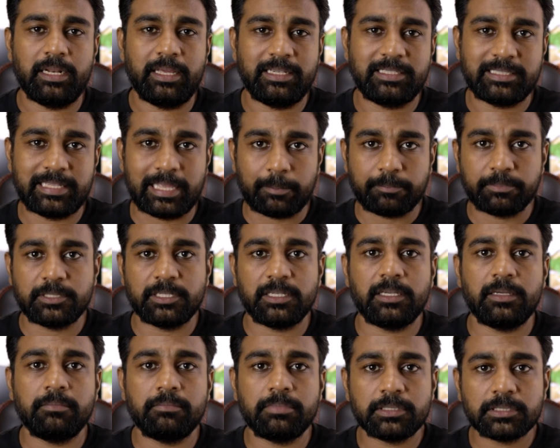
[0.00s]

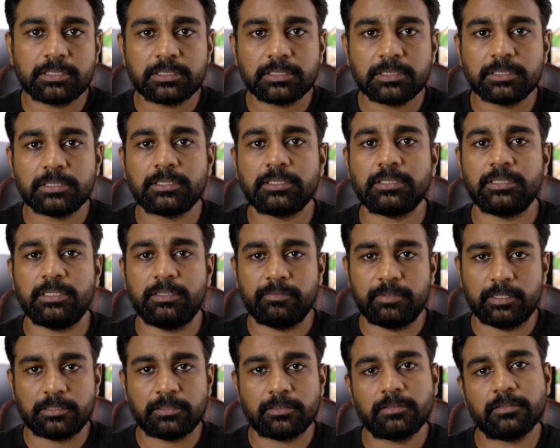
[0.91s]
accepting business,
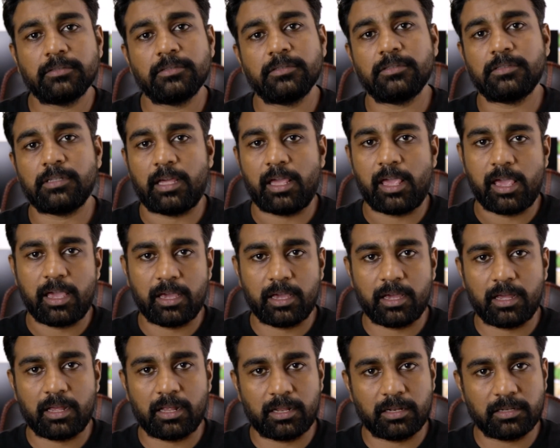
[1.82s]
investors,
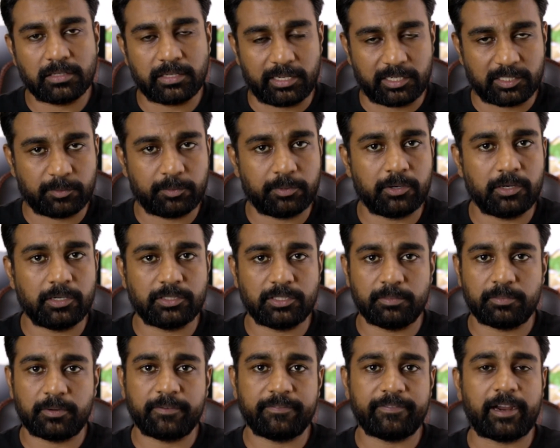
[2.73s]
and experts
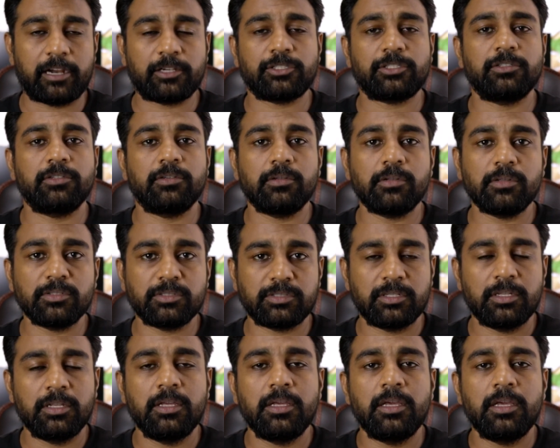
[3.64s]
and professionals